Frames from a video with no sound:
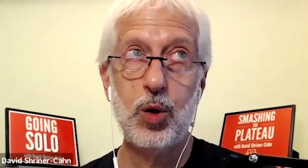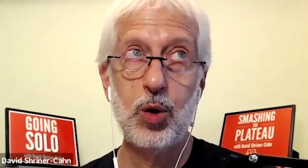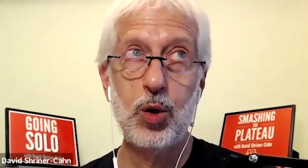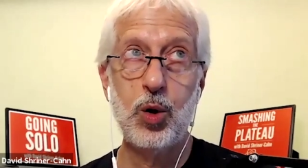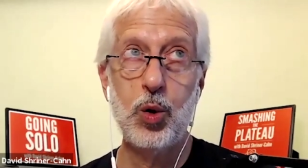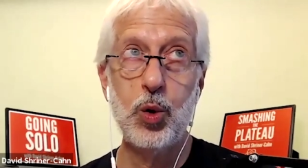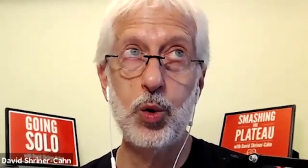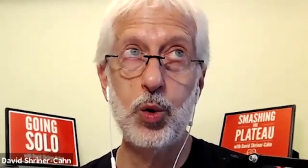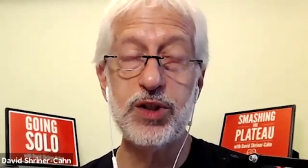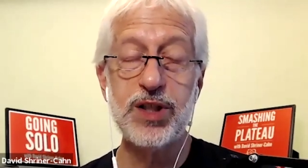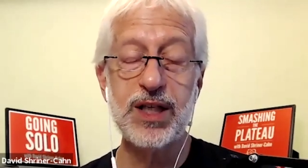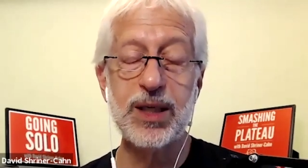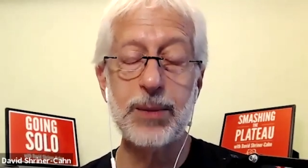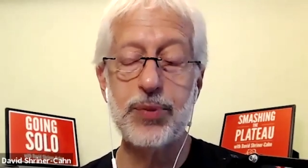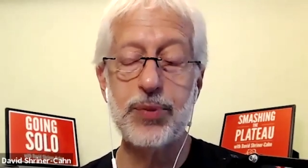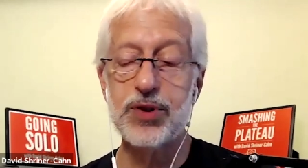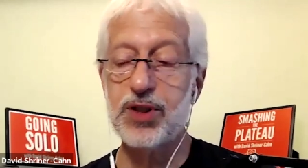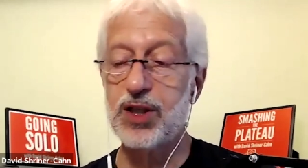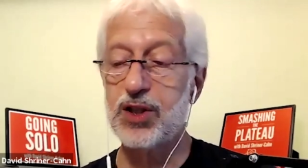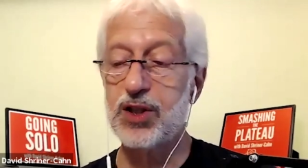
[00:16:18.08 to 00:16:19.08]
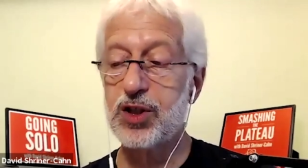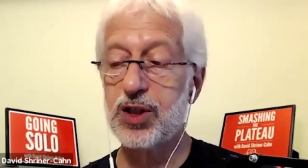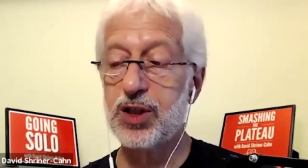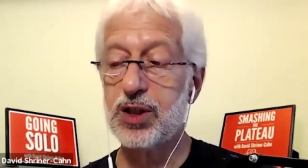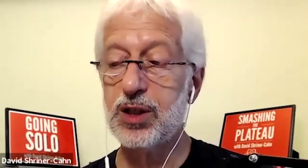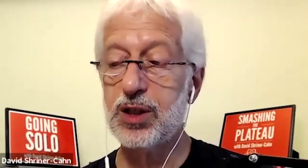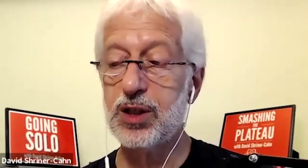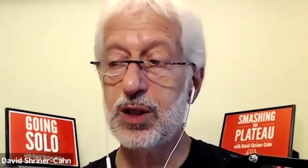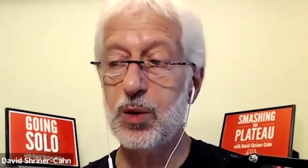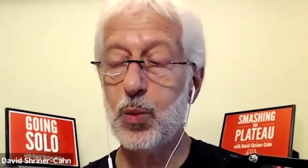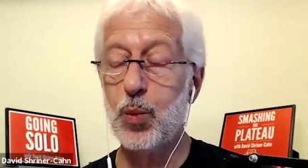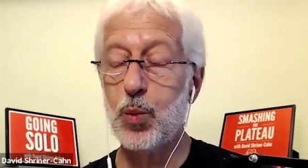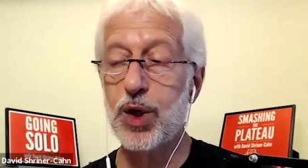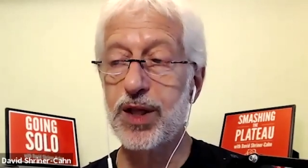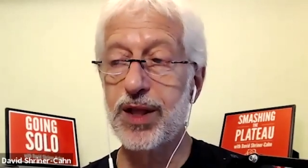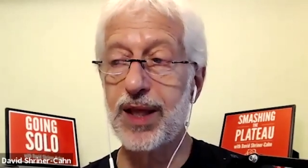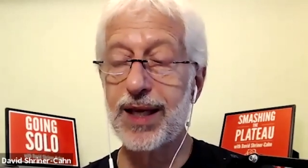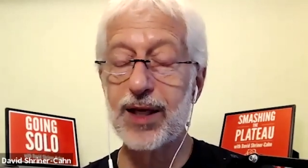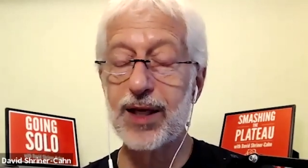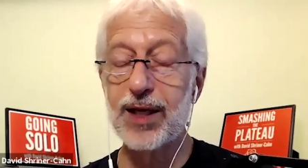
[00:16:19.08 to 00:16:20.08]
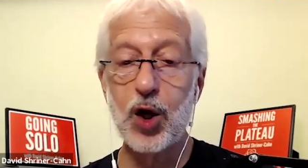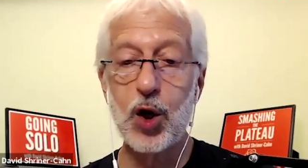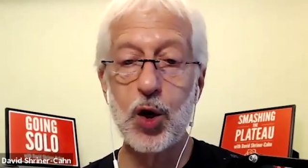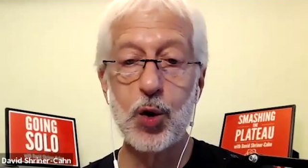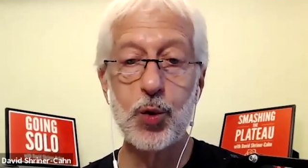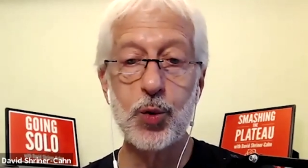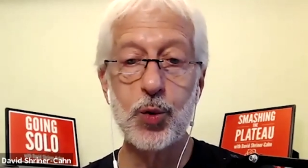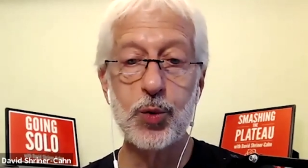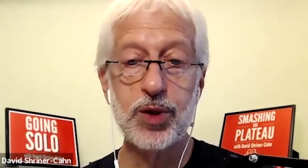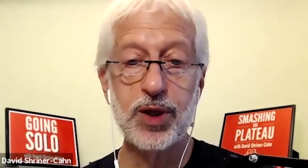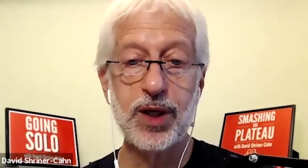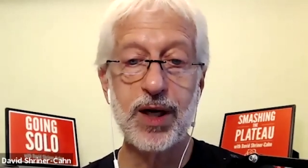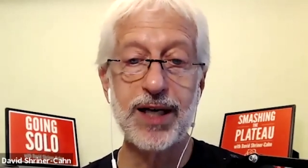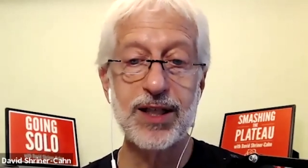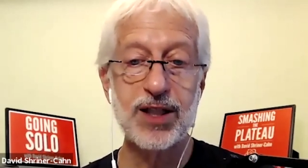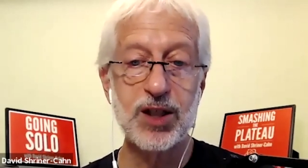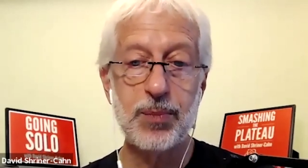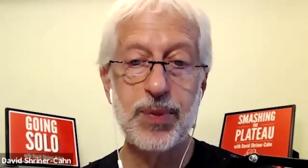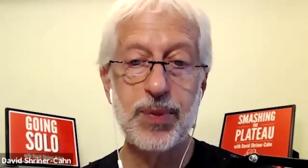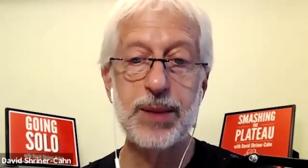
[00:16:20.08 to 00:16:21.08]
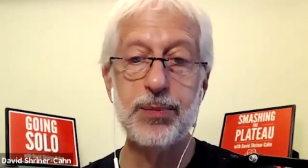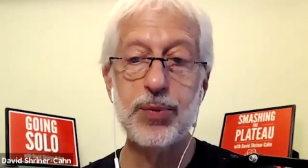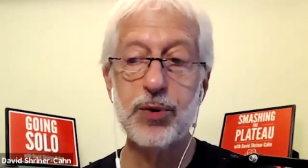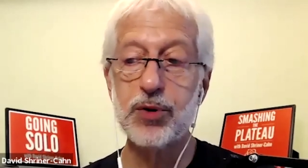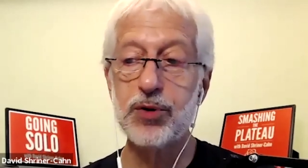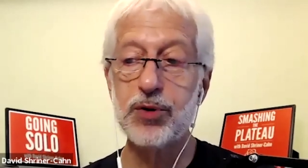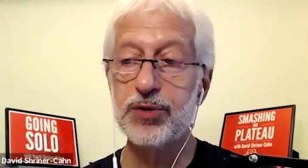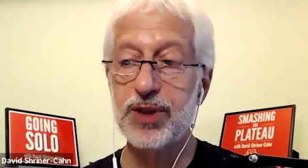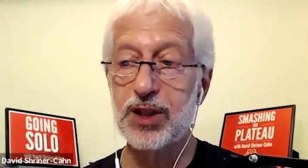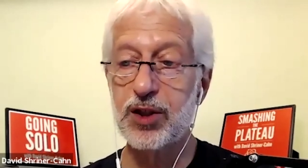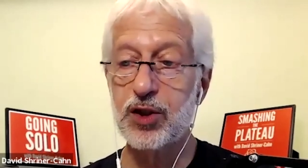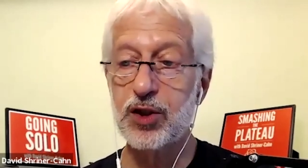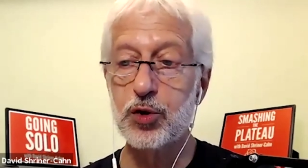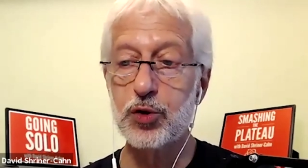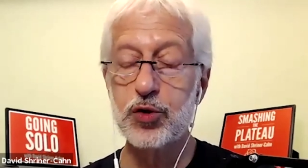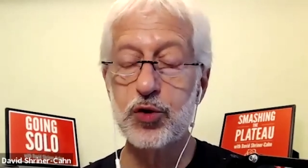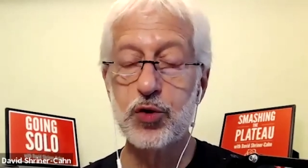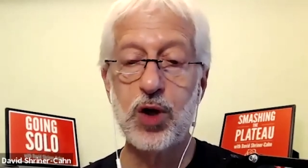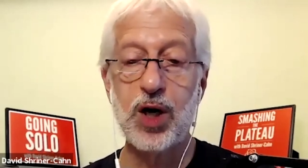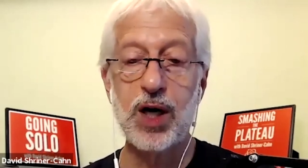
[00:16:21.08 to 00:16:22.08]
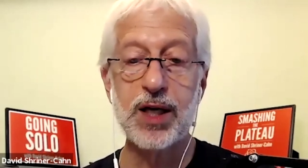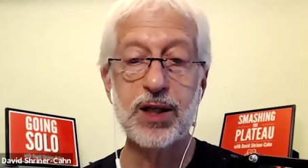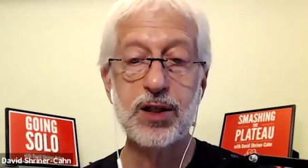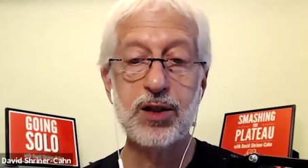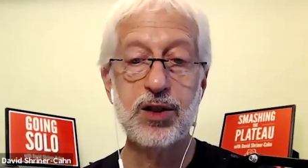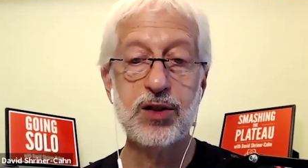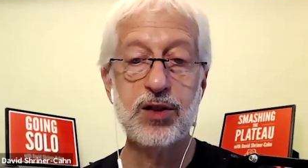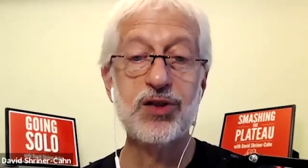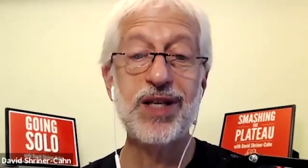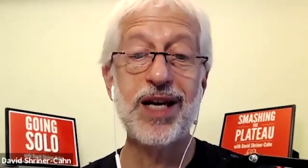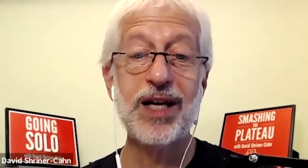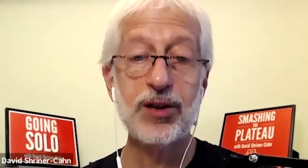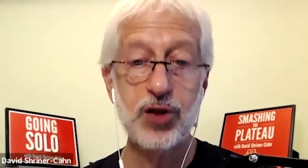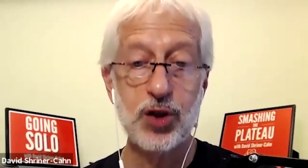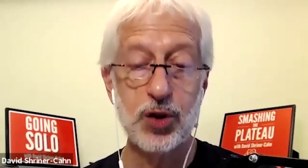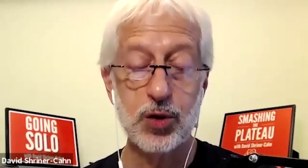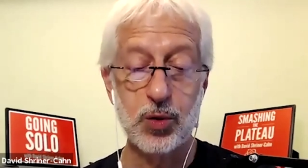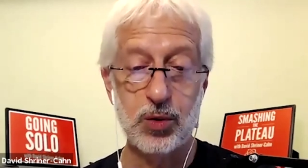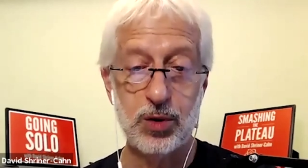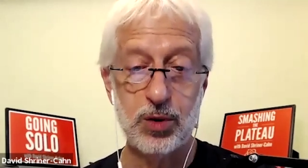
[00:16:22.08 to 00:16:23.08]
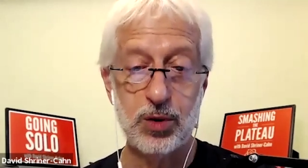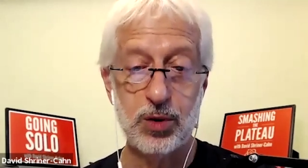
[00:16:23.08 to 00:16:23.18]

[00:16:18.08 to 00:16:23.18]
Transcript: who's in a position where they know the kinds of people that you're trying to sell to